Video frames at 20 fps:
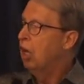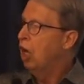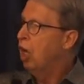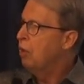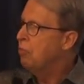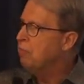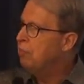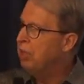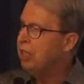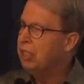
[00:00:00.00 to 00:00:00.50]

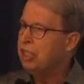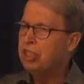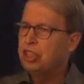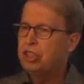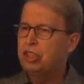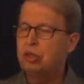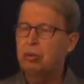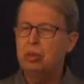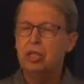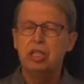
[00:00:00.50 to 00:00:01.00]
a
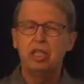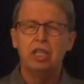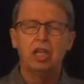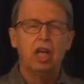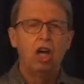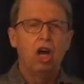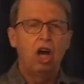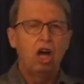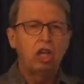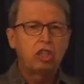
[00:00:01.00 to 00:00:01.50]
ministry,
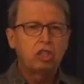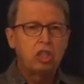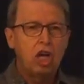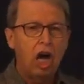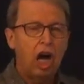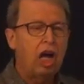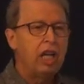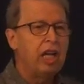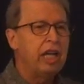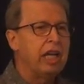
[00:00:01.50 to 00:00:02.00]
a
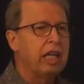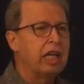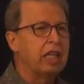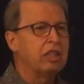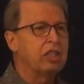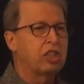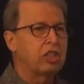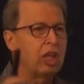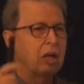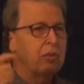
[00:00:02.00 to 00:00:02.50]

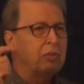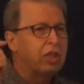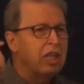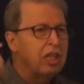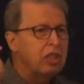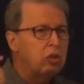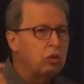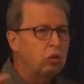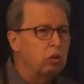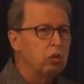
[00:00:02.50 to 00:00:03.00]
calling,
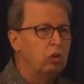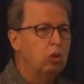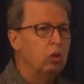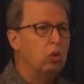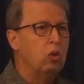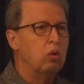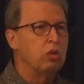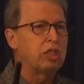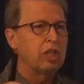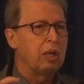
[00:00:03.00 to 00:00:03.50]
something to
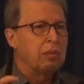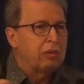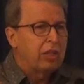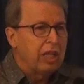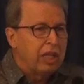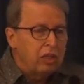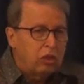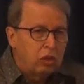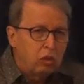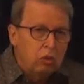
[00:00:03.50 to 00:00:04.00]
do,
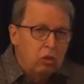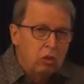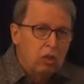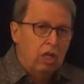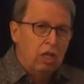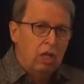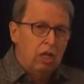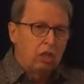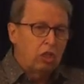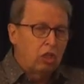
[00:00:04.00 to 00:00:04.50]
something to
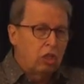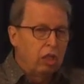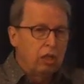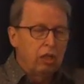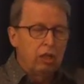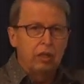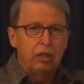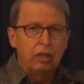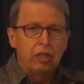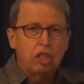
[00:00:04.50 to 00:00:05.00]

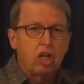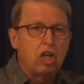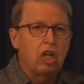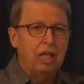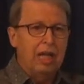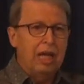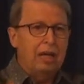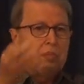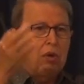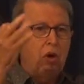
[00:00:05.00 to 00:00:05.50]

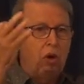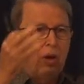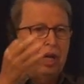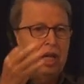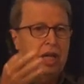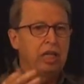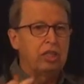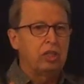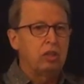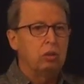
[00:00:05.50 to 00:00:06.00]

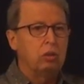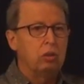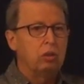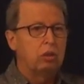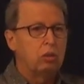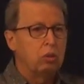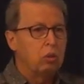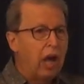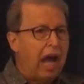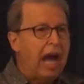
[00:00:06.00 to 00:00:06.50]
collaborate, to,
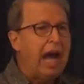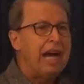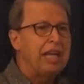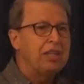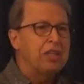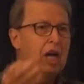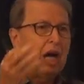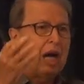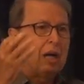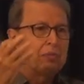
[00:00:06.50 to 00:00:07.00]
to
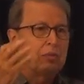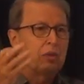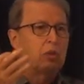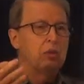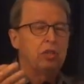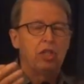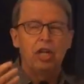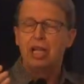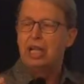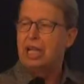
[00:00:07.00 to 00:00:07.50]
add up
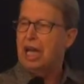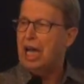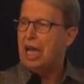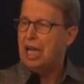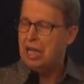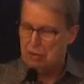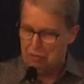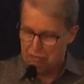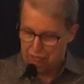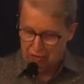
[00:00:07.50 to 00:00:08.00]
to the
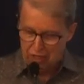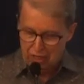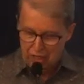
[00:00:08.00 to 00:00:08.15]
life